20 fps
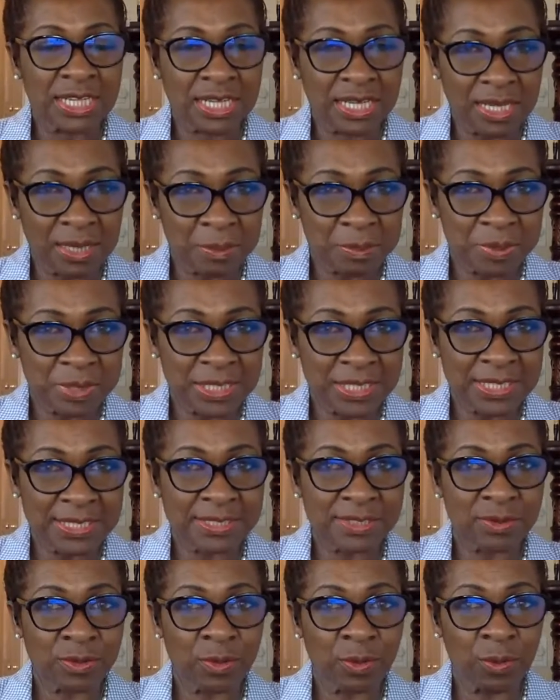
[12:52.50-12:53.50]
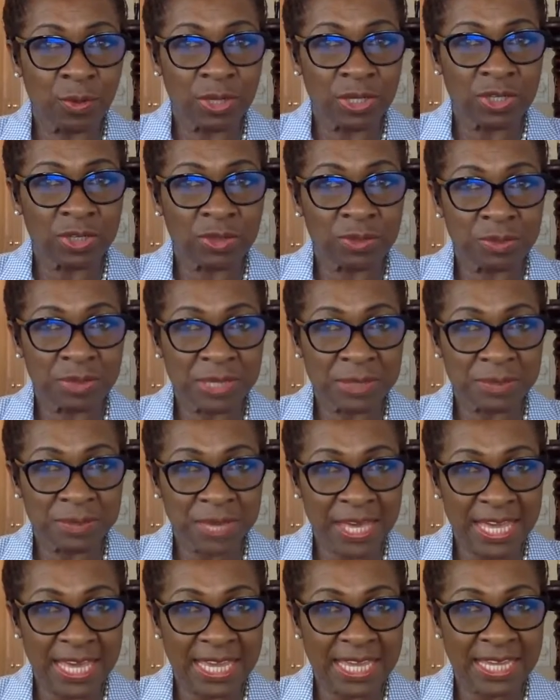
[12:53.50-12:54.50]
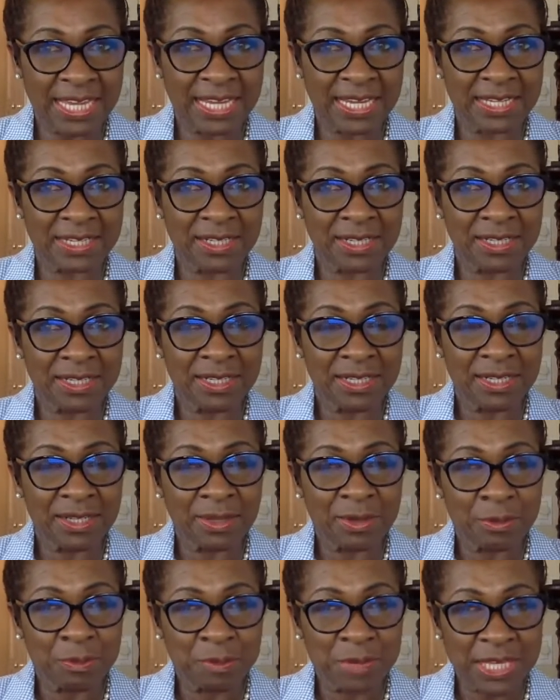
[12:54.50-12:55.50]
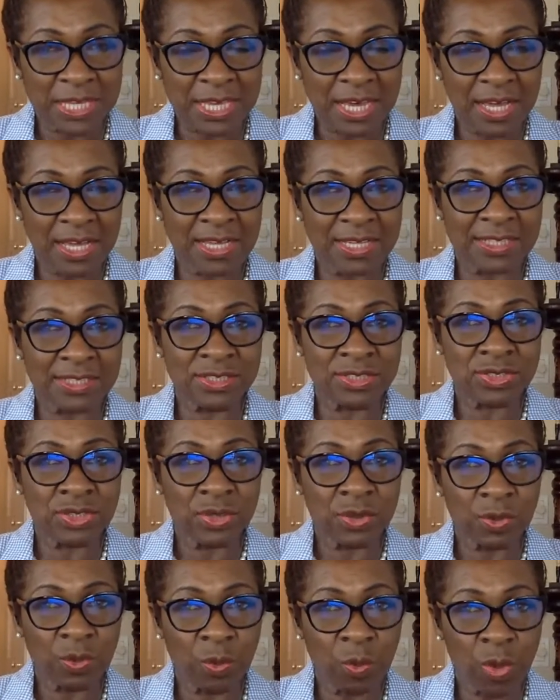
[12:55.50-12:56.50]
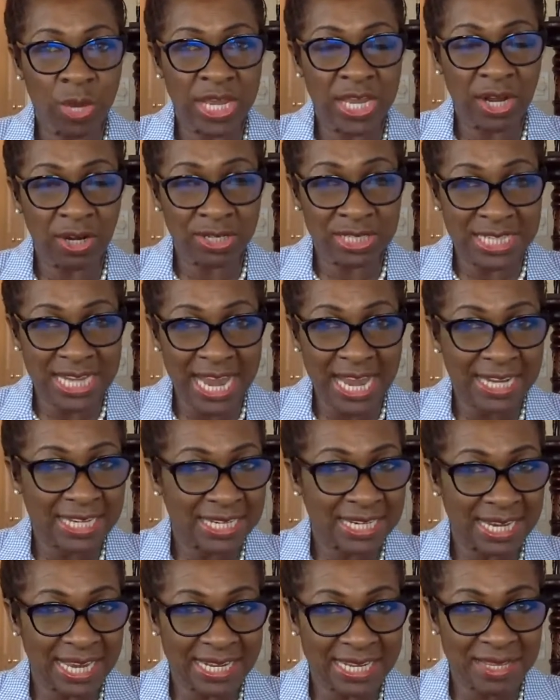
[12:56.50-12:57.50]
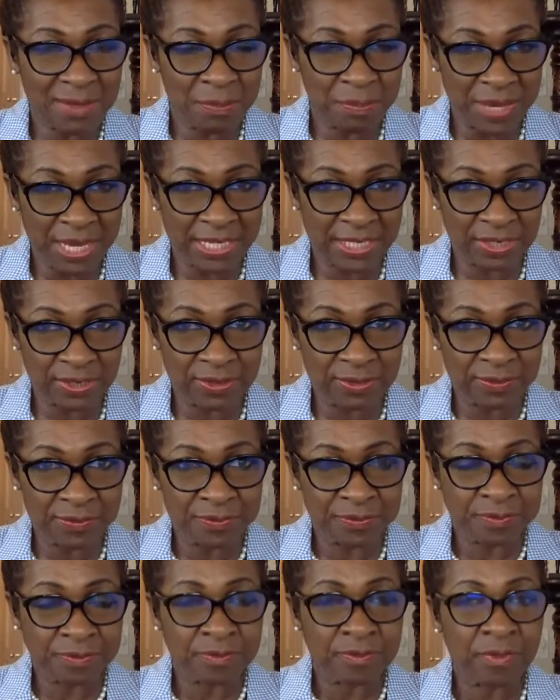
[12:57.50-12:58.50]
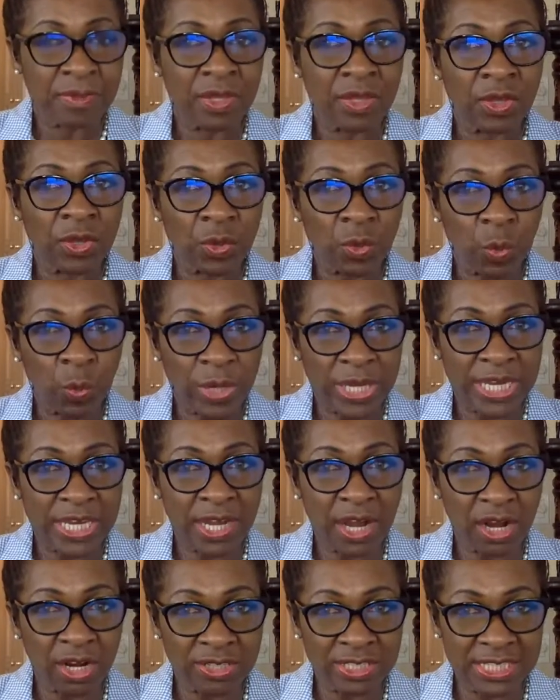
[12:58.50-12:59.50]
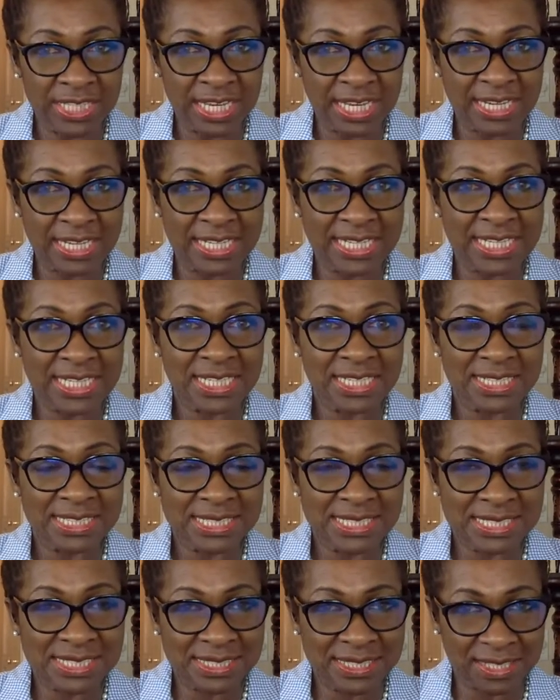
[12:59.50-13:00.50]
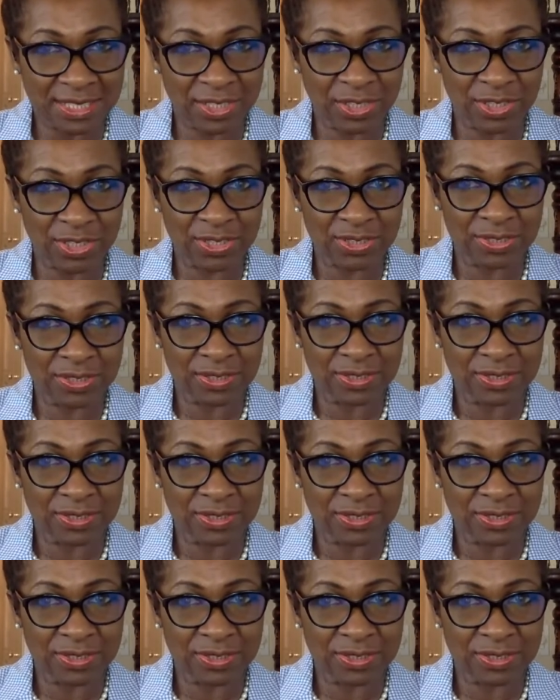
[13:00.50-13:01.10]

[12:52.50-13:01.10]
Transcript: companies will be paid because we are not getting better. We are getting sicker.